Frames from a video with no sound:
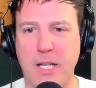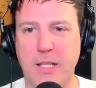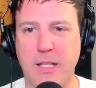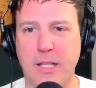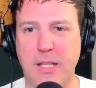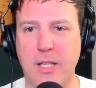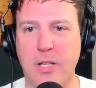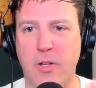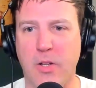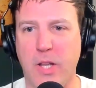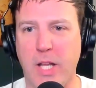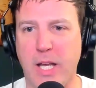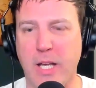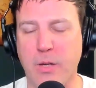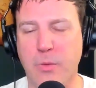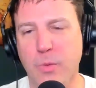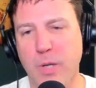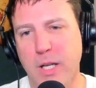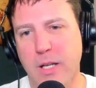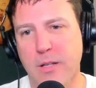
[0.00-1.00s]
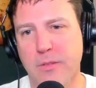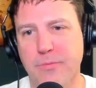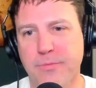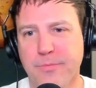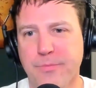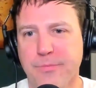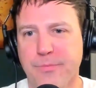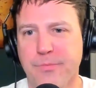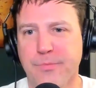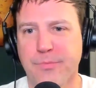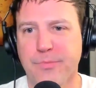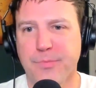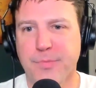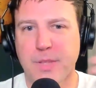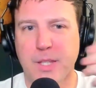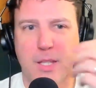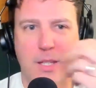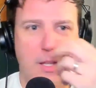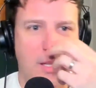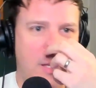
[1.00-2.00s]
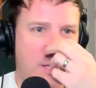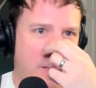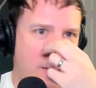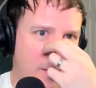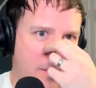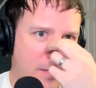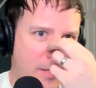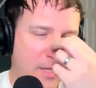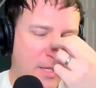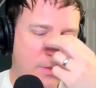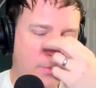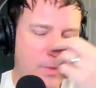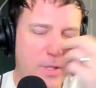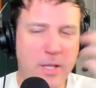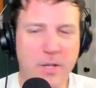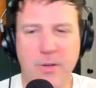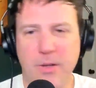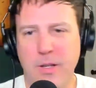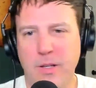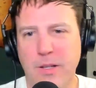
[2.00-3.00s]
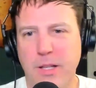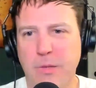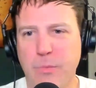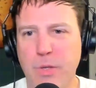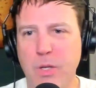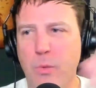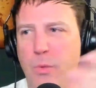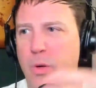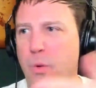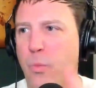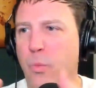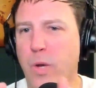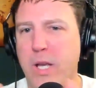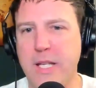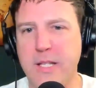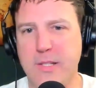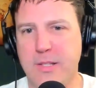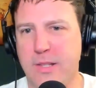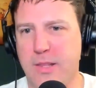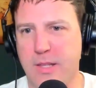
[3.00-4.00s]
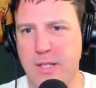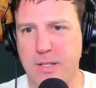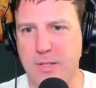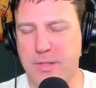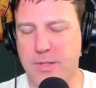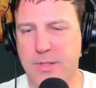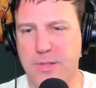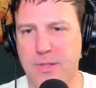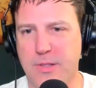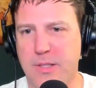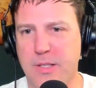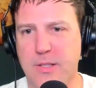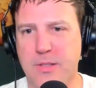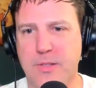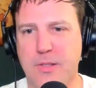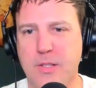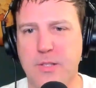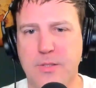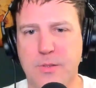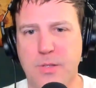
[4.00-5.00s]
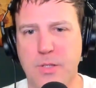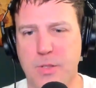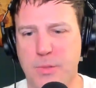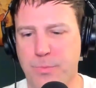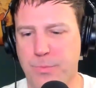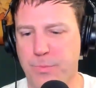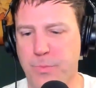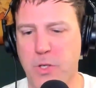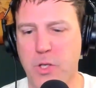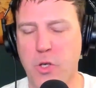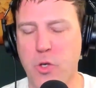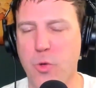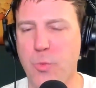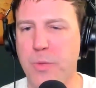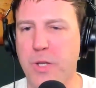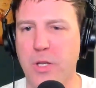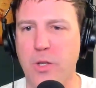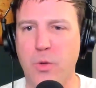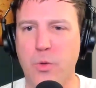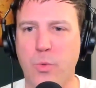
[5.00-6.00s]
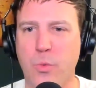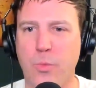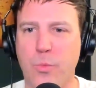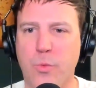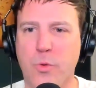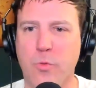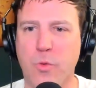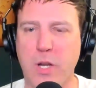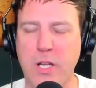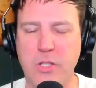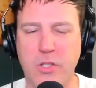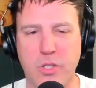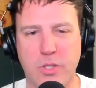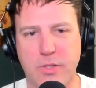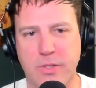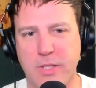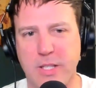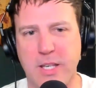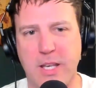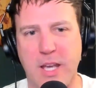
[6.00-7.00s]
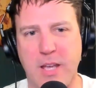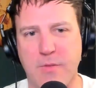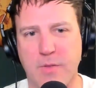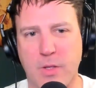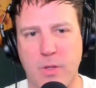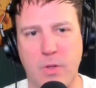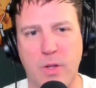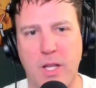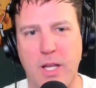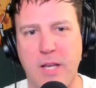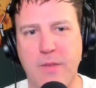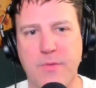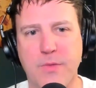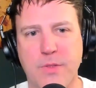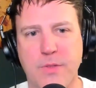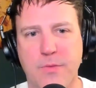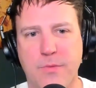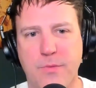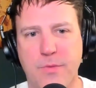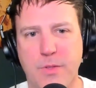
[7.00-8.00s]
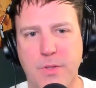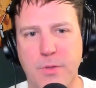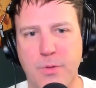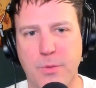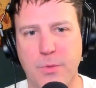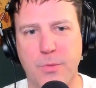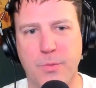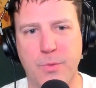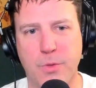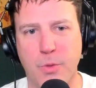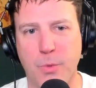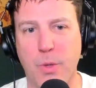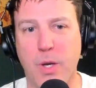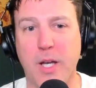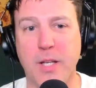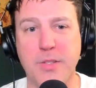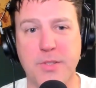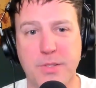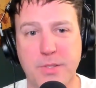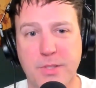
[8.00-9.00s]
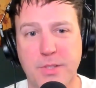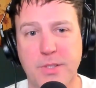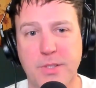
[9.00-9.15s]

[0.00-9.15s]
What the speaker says: then they're like, well, we don't want to waste this human who graciously gave their lives to us.